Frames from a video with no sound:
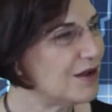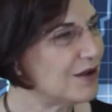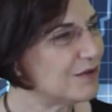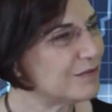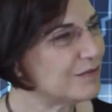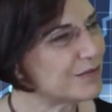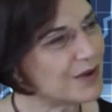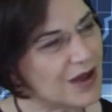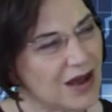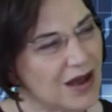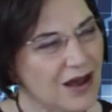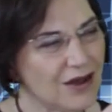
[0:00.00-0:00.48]

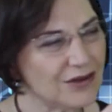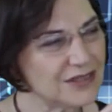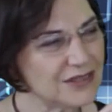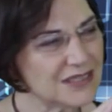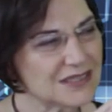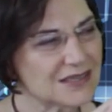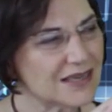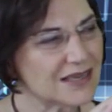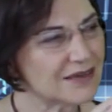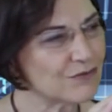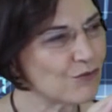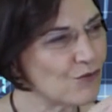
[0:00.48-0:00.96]
How
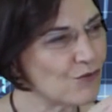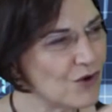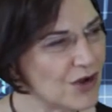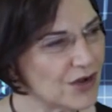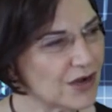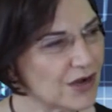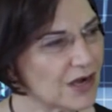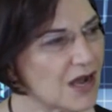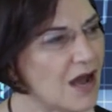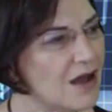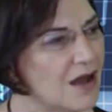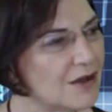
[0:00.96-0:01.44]
does that
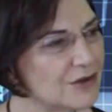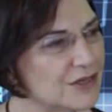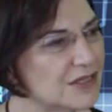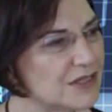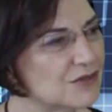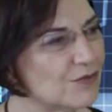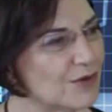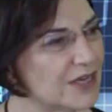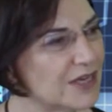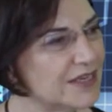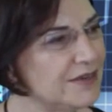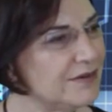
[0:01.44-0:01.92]
work? How
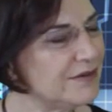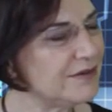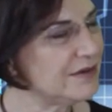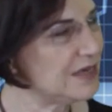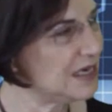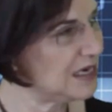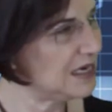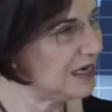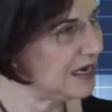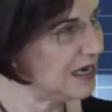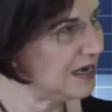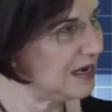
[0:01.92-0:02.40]
does one,
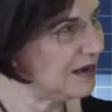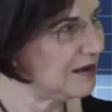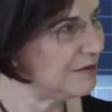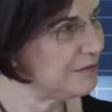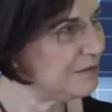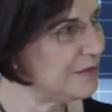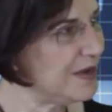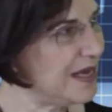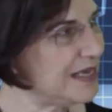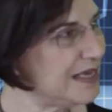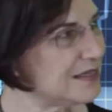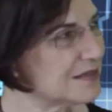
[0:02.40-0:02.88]

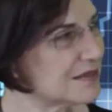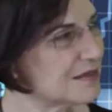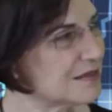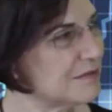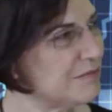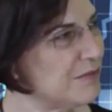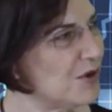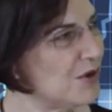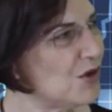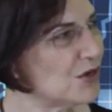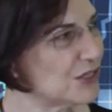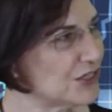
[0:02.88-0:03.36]
as the
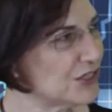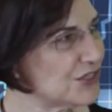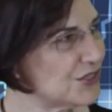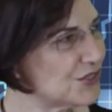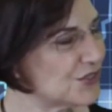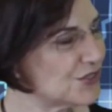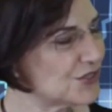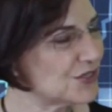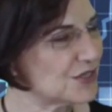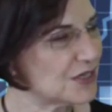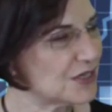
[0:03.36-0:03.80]
boss,